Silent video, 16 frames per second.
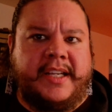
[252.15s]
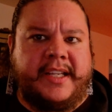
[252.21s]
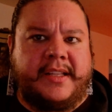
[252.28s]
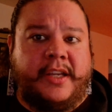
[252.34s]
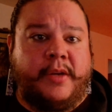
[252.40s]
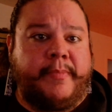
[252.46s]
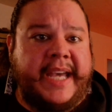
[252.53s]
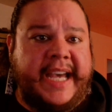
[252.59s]

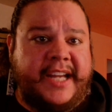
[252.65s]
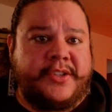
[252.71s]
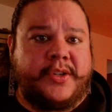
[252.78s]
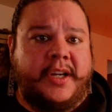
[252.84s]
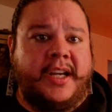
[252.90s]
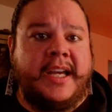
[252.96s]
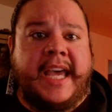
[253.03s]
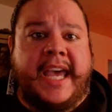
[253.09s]

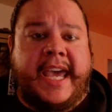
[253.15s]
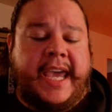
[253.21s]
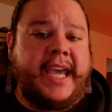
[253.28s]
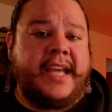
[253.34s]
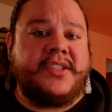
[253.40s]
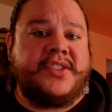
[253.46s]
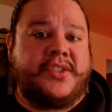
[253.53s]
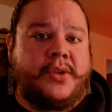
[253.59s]
Cleopatra
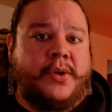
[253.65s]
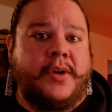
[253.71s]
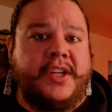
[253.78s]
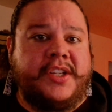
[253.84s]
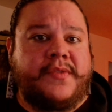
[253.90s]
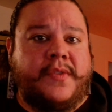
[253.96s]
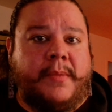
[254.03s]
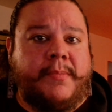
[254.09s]
and stories
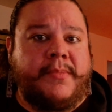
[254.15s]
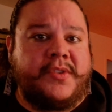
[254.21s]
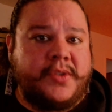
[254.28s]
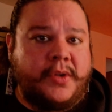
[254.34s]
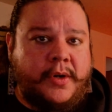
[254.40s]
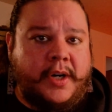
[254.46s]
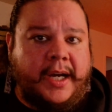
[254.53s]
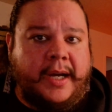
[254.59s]
from the
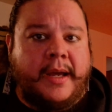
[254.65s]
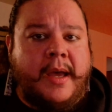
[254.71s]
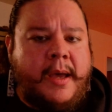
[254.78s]
Torah,